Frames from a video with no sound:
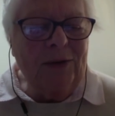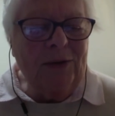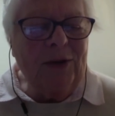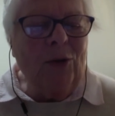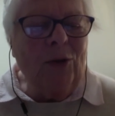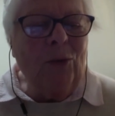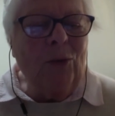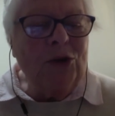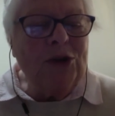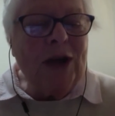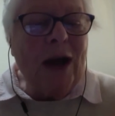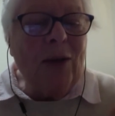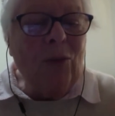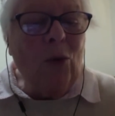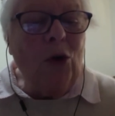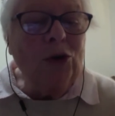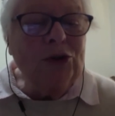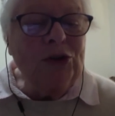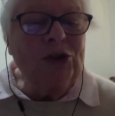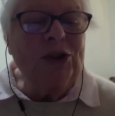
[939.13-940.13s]
You know, what
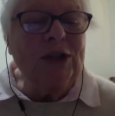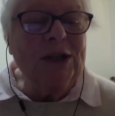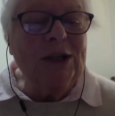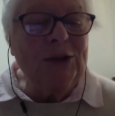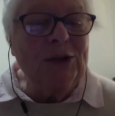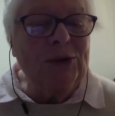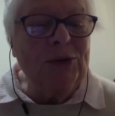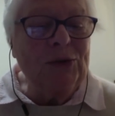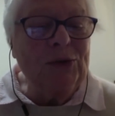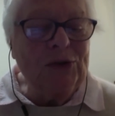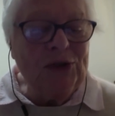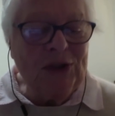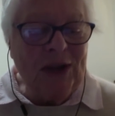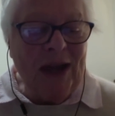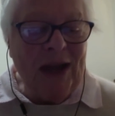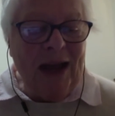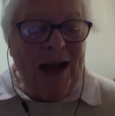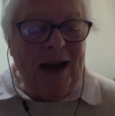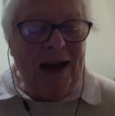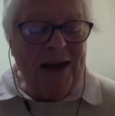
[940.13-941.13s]
I want to
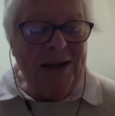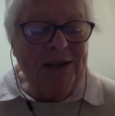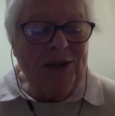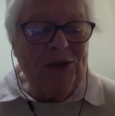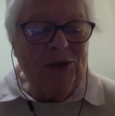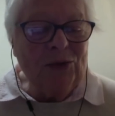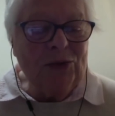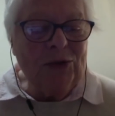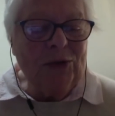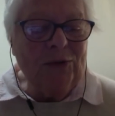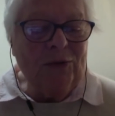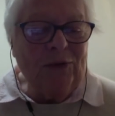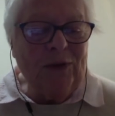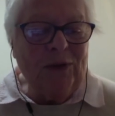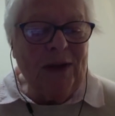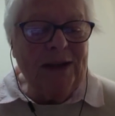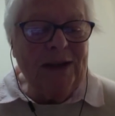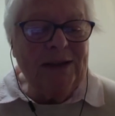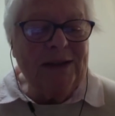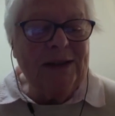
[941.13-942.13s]
lose, I sort
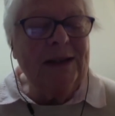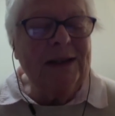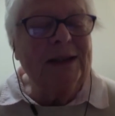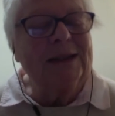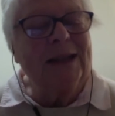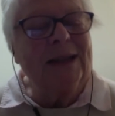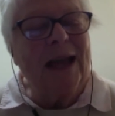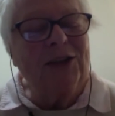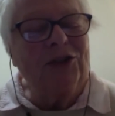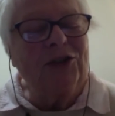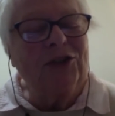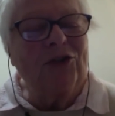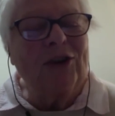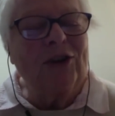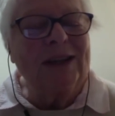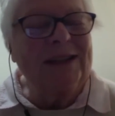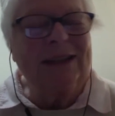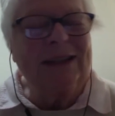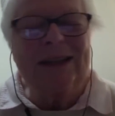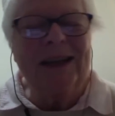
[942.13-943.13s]
of, it's
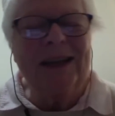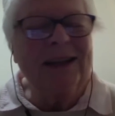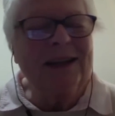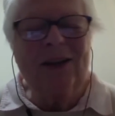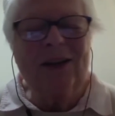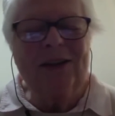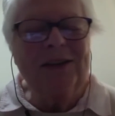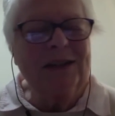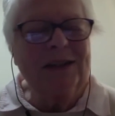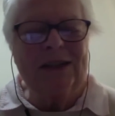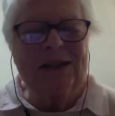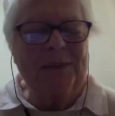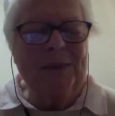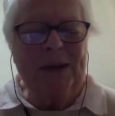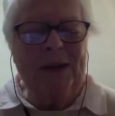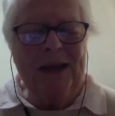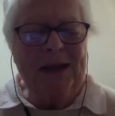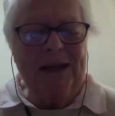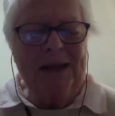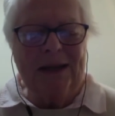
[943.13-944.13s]
exaggerated. I can't
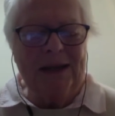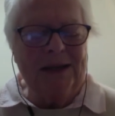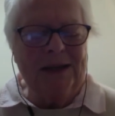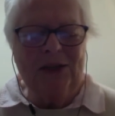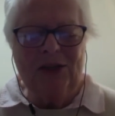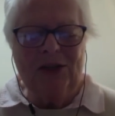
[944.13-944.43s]
explain.